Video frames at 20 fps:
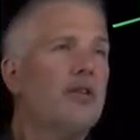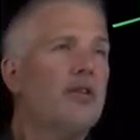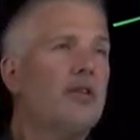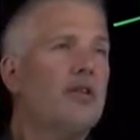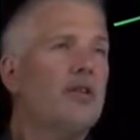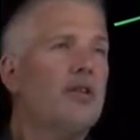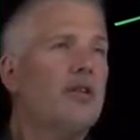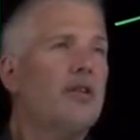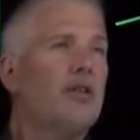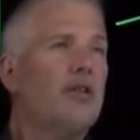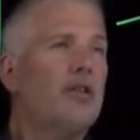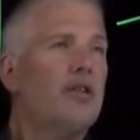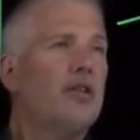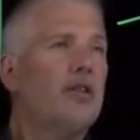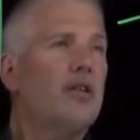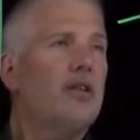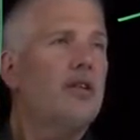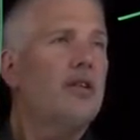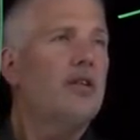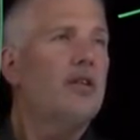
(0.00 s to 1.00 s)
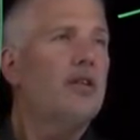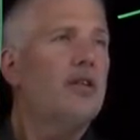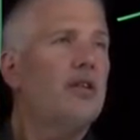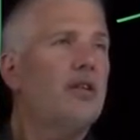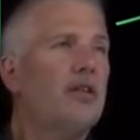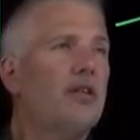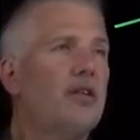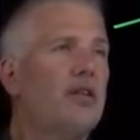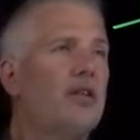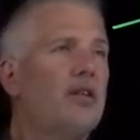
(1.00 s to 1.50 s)

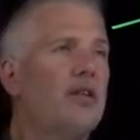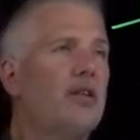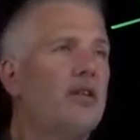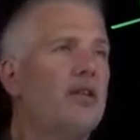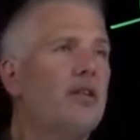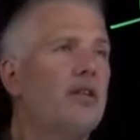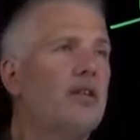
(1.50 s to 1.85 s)
(no one is talking)